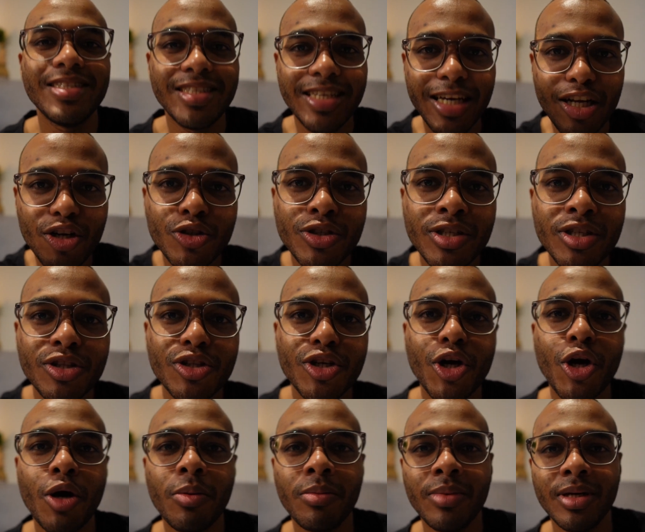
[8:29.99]
Tell us in the
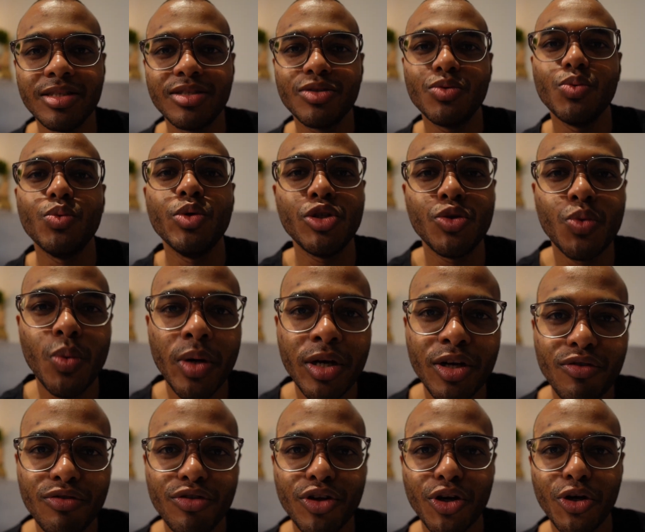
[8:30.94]
comments which one
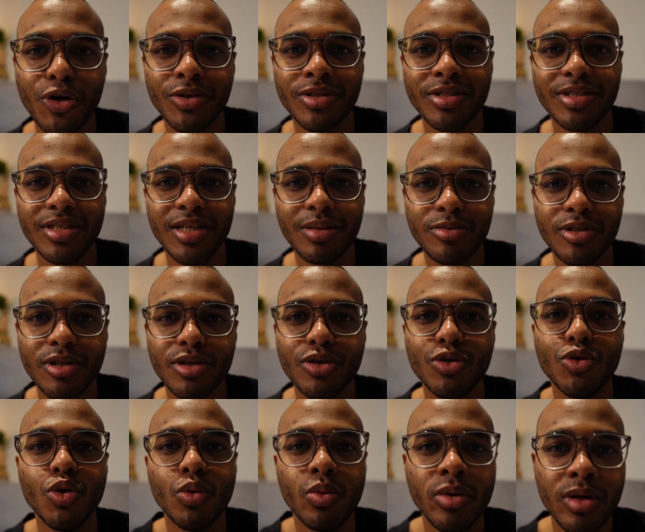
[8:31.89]
of the concepts
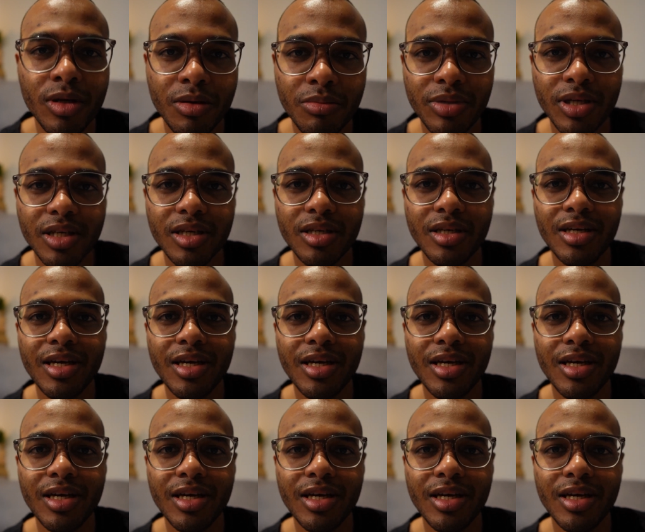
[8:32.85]
you will be